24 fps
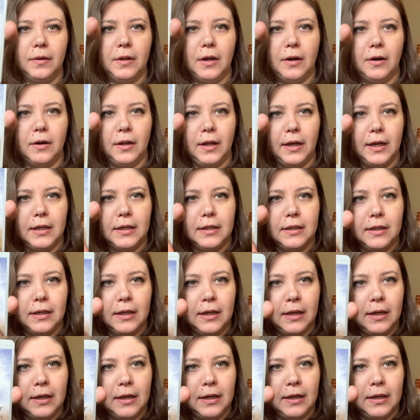They're like,
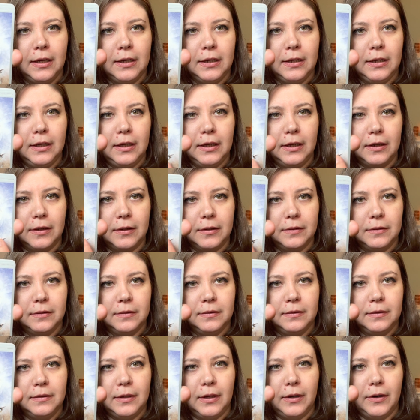you know,
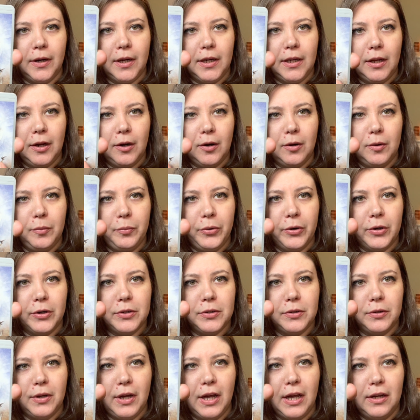they're in their own
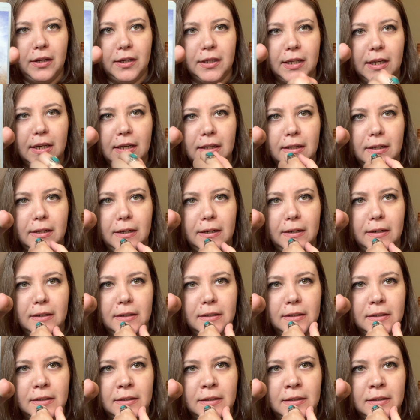personal hell down there.
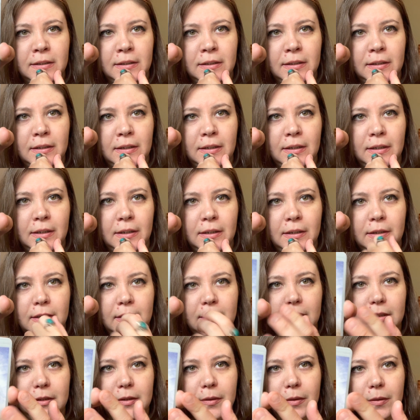
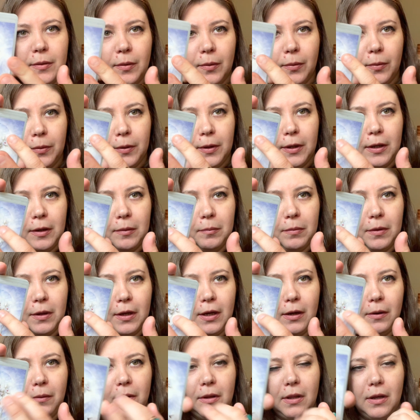He's
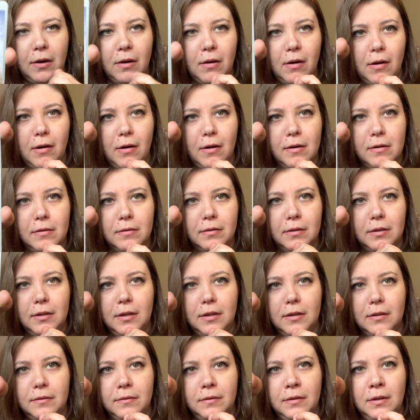playing with their heart, you know.